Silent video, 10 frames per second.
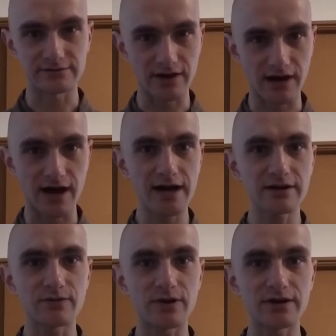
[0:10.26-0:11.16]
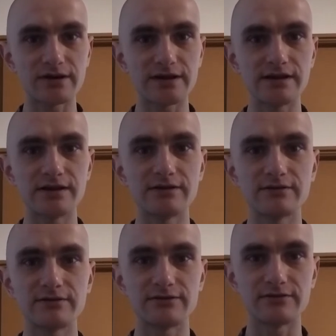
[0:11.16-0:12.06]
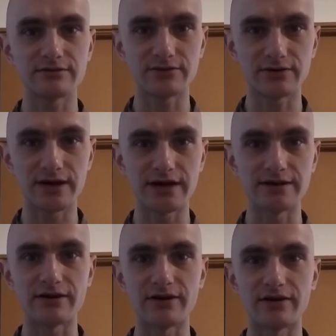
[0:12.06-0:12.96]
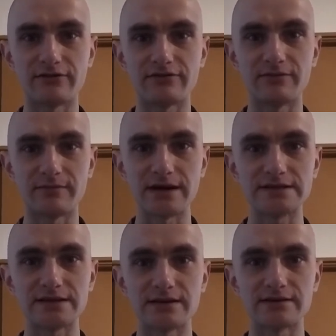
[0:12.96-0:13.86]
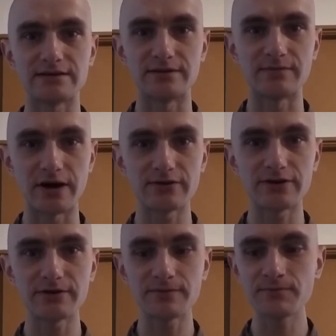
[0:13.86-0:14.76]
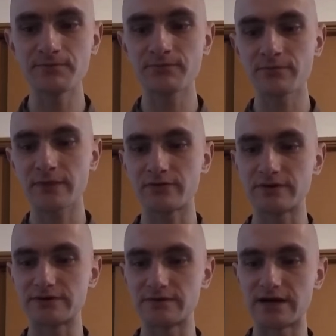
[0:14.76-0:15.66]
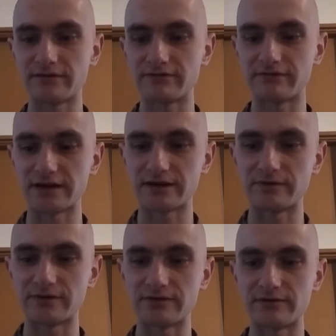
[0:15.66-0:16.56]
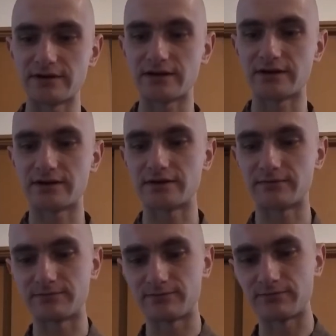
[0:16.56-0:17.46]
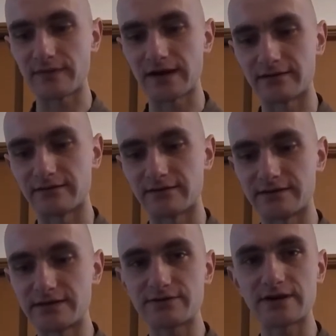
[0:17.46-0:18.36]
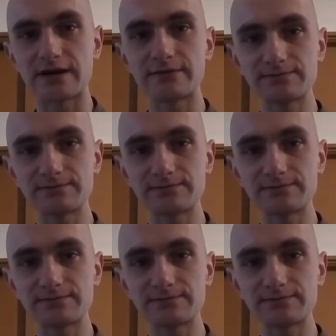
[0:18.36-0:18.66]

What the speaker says: a high quality grade of matcha tea powder, which we have available at the tea crane.